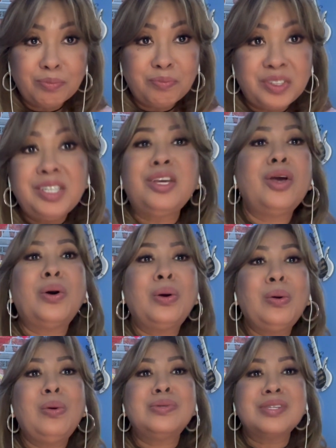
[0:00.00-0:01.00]

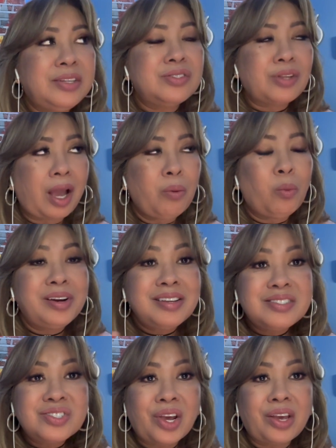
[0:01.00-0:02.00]
videos i want
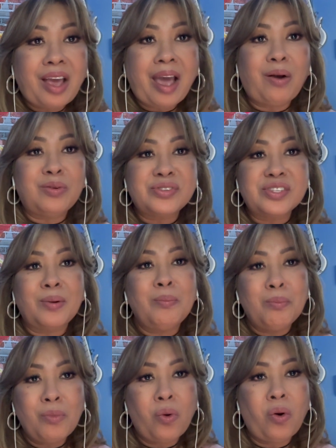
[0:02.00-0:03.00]
to check out
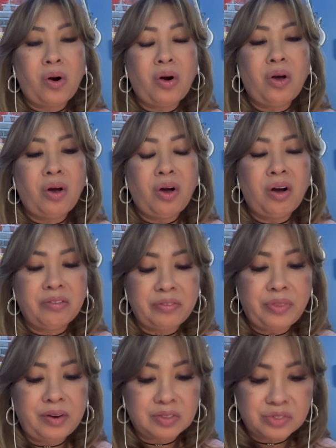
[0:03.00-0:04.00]
some more
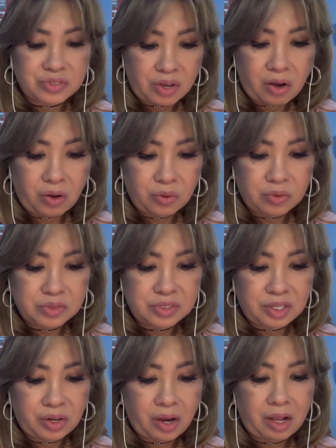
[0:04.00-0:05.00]
of their songs,
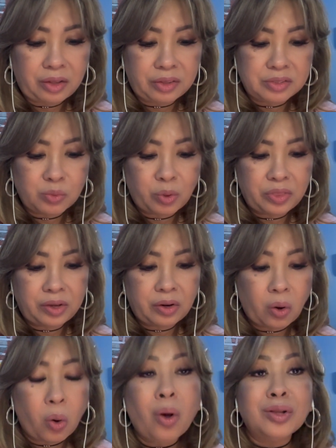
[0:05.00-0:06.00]
you know, when they're
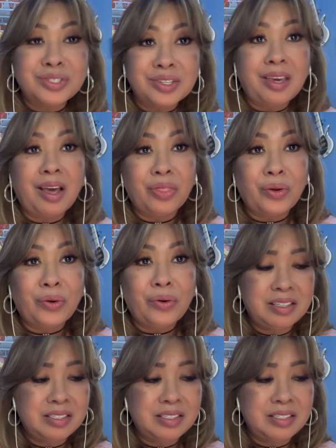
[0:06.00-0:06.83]
all together.